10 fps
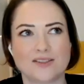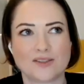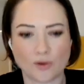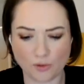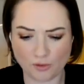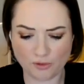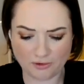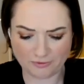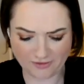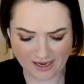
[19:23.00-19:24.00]
so
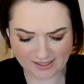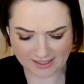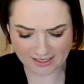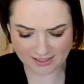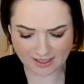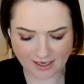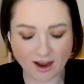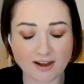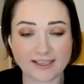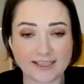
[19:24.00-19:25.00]
fascinating.
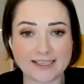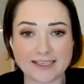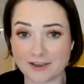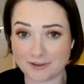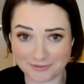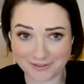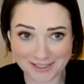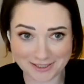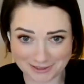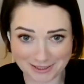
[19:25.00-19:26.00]
I love
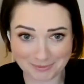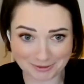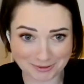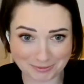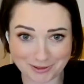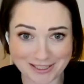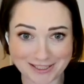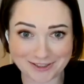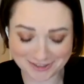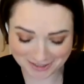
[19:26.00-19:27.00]
hearing about the brain,
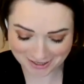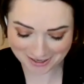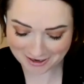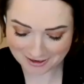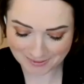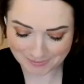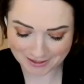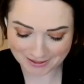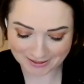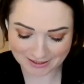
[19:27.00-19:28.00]
Áine. I'm
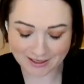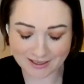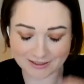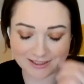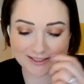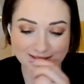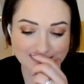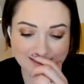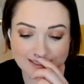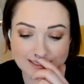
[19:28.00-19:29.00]
like, and I can
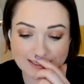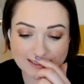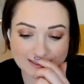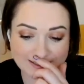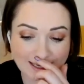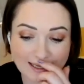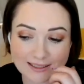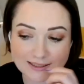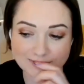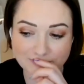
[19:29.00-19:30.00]
see
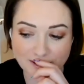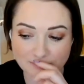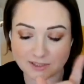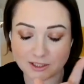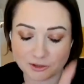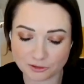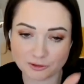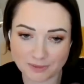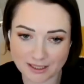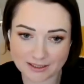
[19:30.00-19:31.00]
exactly from the
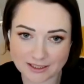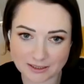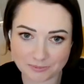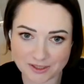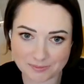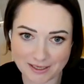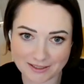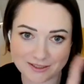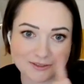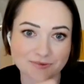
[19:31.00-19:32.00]
neuromarketing
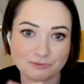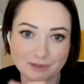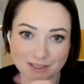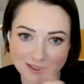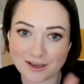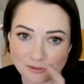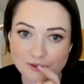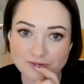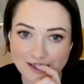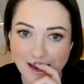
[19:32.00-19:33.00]
perspective where that
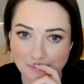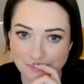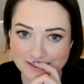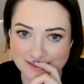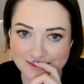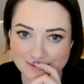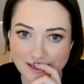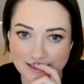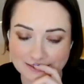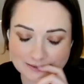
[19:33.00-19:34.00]
overlap is as
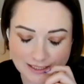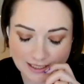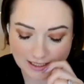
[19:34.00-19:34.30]
well